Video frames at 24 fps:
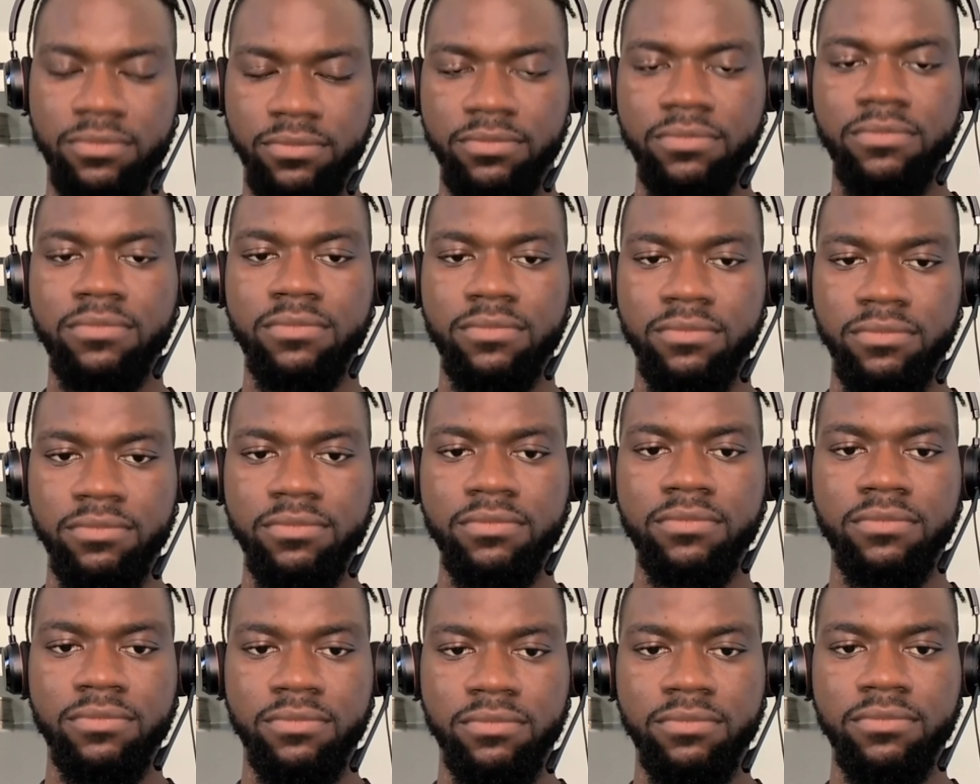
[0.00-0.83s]

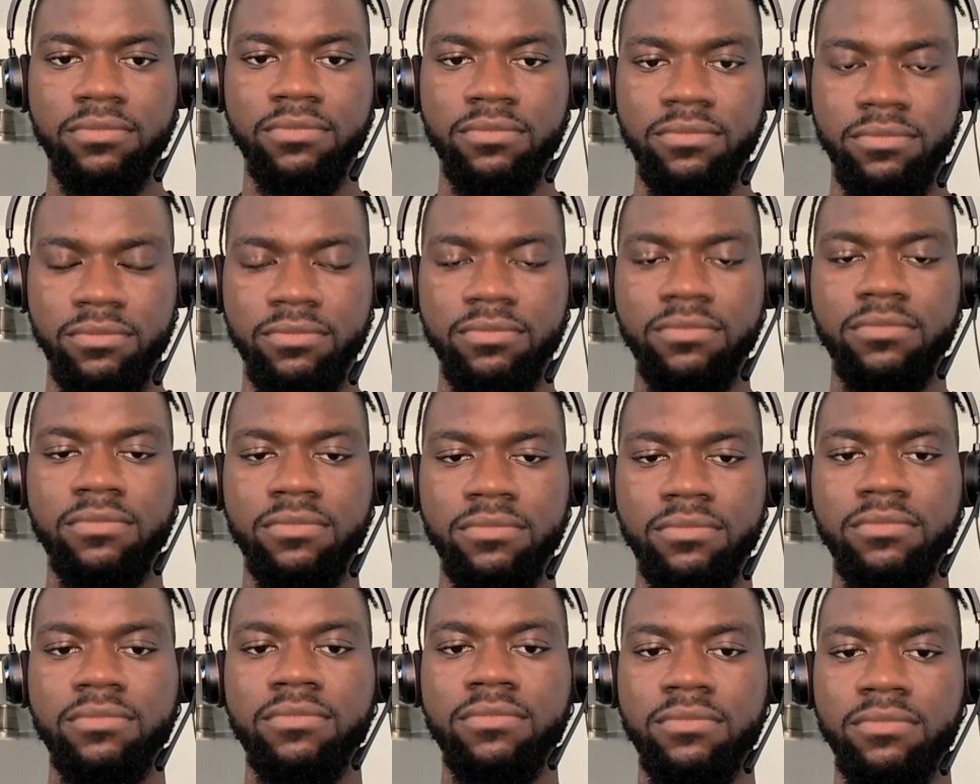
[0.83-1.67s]

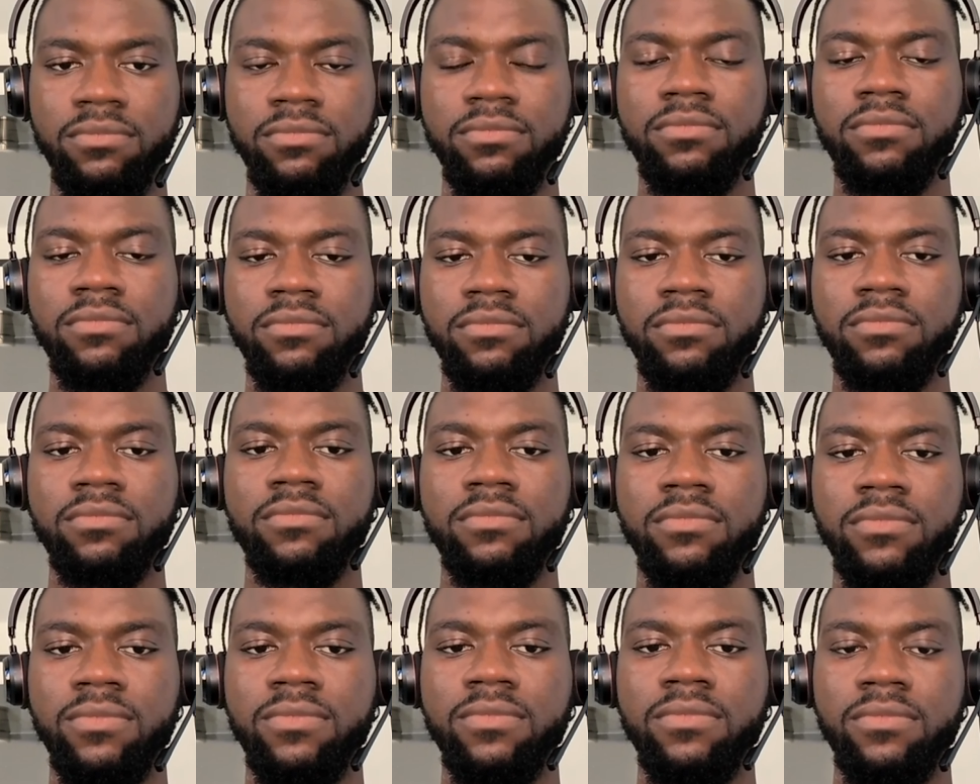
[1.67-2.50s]

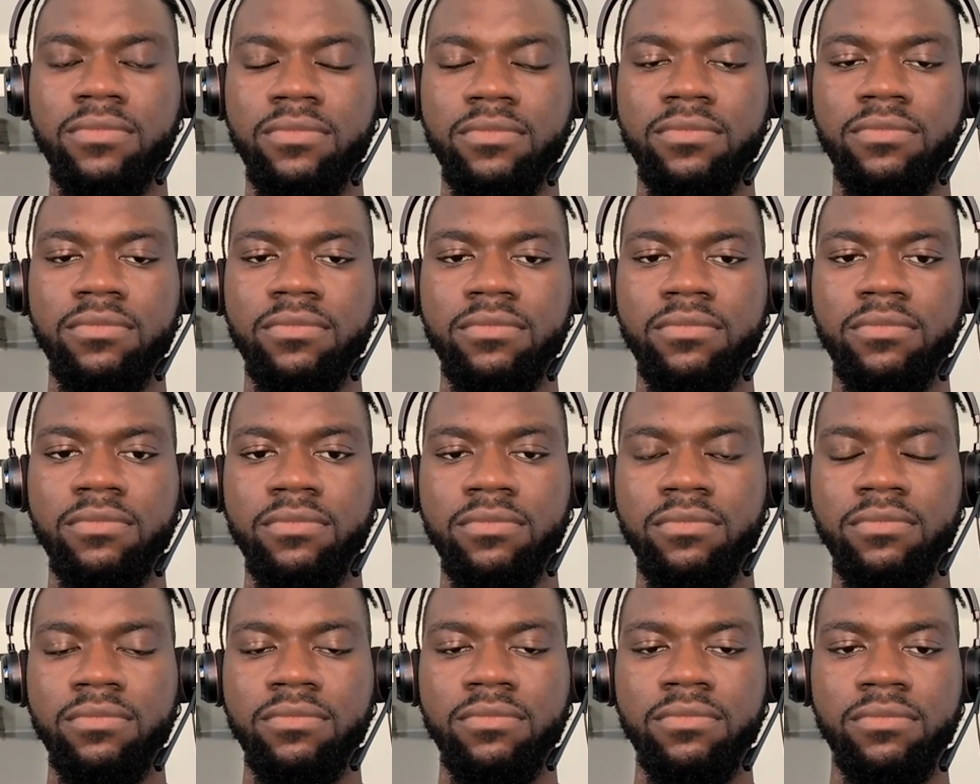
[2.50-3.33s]

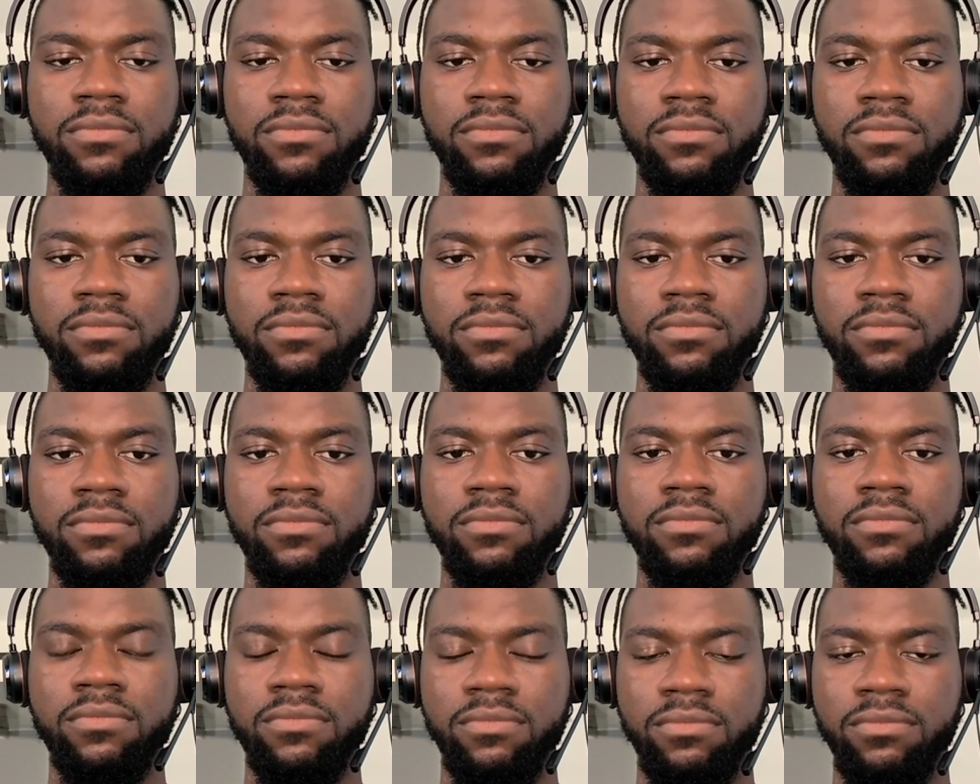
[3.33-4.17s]

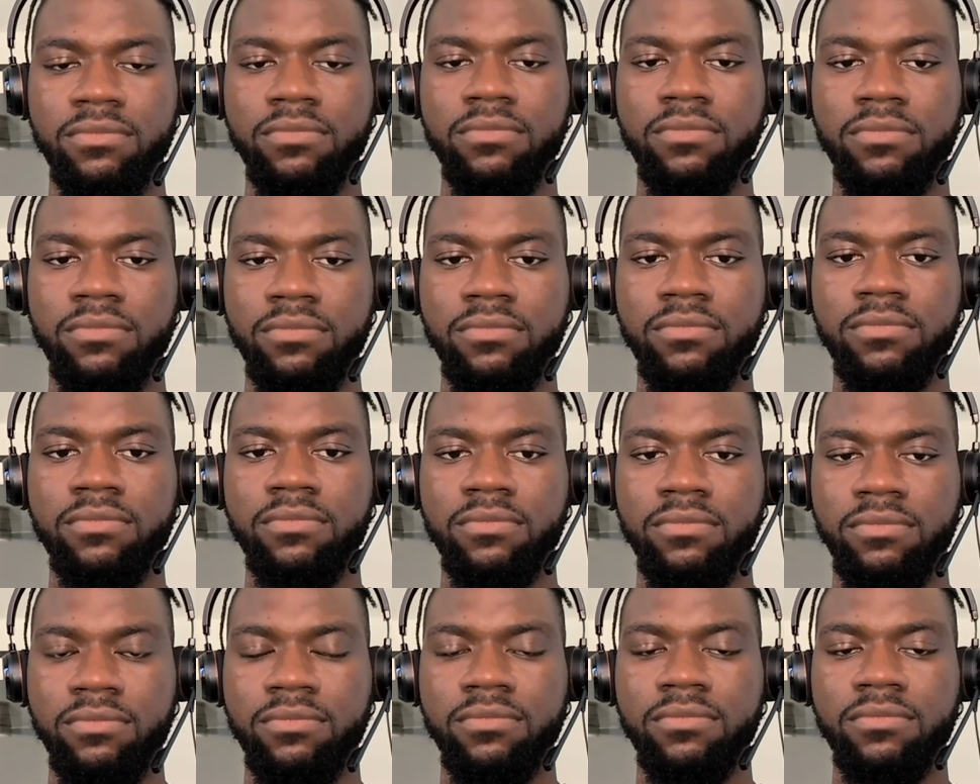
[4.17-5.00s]

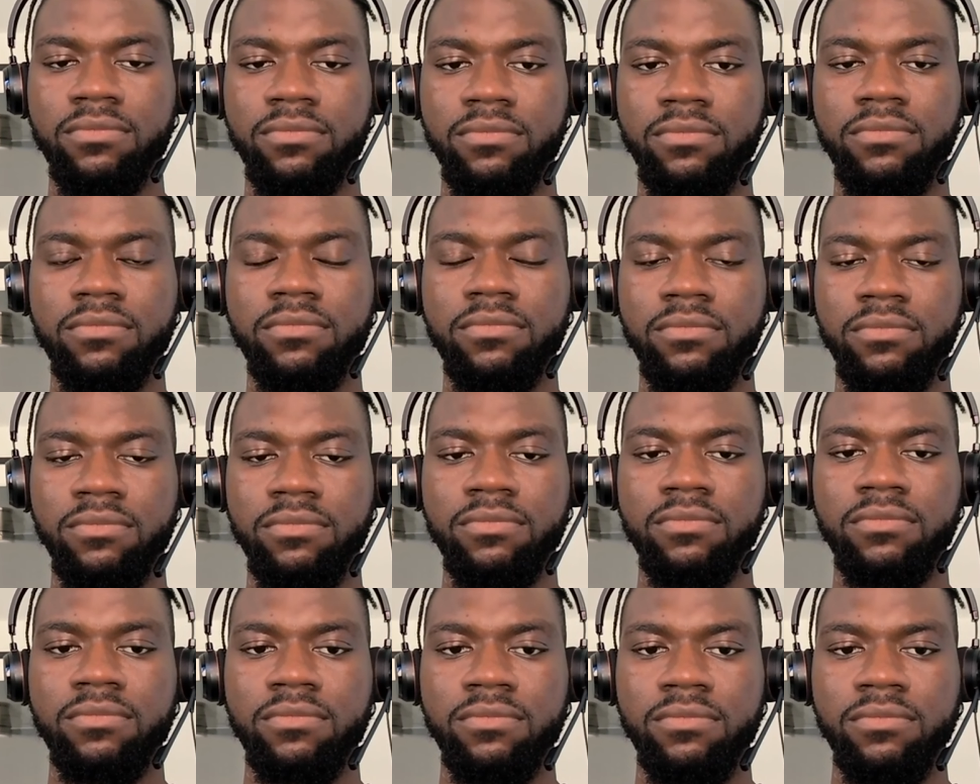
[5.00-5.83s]

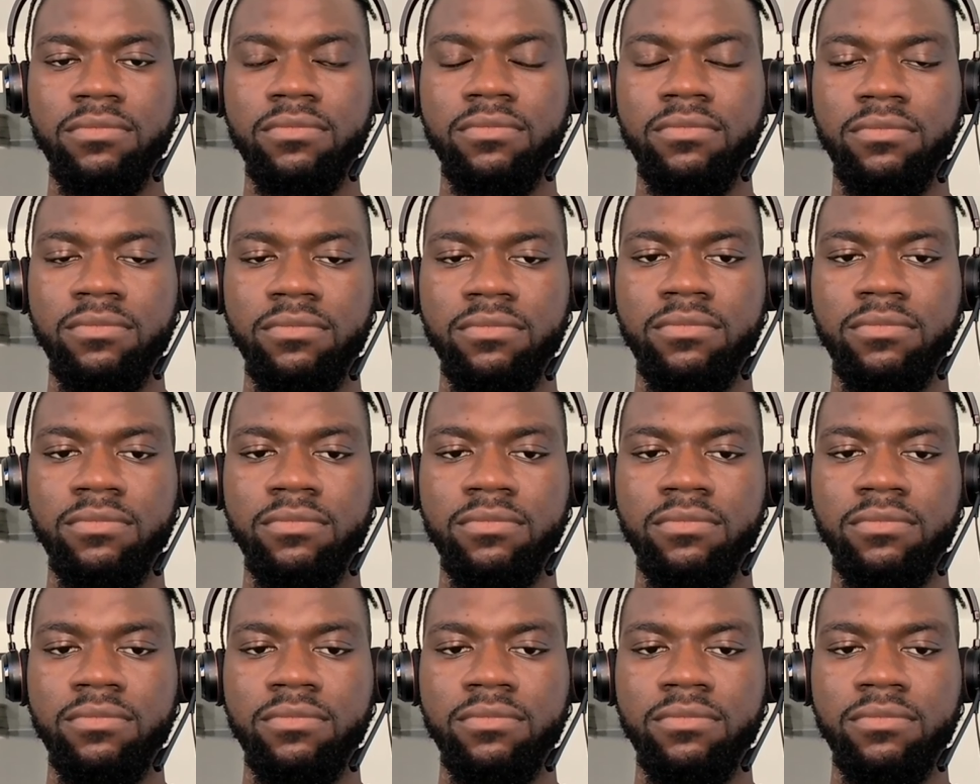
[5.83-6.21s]
(silent)